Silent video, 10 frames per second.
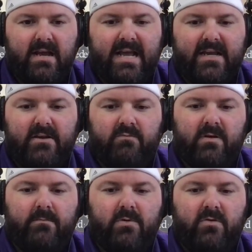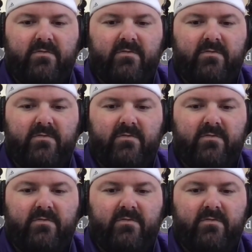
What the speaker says: I could remove